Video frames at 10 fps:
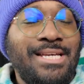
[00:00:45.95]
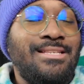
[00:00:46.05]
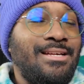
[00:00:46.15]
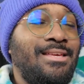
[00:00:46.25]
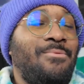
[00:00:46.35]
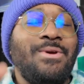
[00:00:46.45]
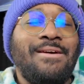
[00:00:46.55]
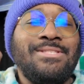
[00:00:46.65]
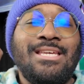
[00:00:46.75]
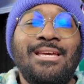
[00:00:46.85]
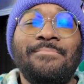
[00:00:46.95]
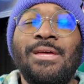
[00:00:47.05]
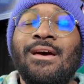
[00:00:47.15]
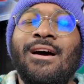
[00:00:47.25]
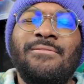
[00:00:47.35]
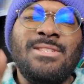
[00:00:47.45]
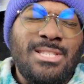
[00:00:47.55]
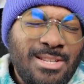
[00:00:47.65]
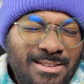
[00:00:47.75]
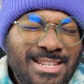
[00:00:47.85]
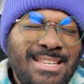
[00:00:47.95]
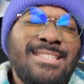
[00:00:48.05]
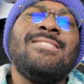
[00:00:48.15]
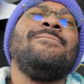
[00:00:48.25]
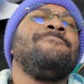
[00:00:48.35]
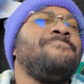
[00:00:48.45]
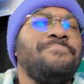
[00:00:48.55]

Basically, we have a team of Xerneas,